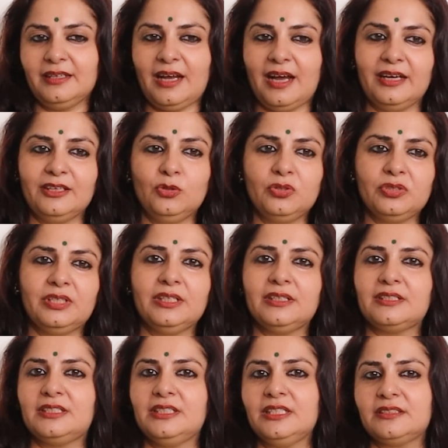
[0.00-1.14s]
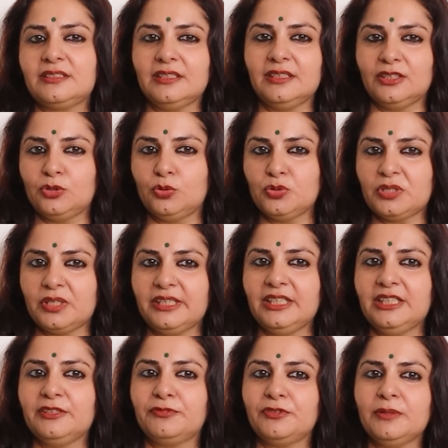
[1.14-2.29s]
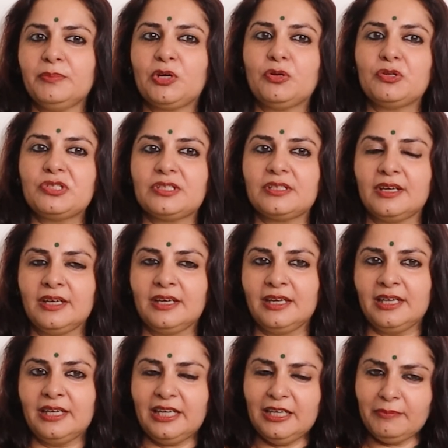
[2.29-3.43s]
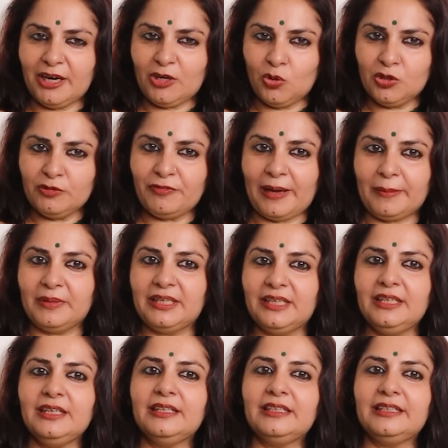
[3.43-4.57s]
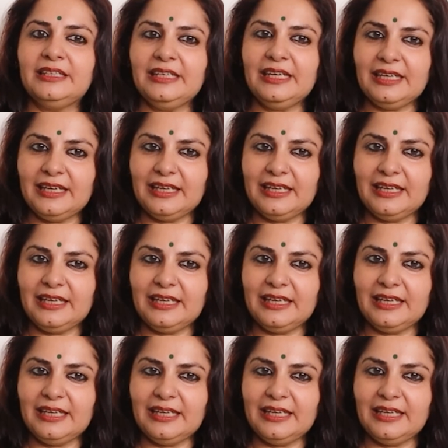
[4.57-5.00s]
And I don't think Sikhs and Hindus are any different because in my own family, the,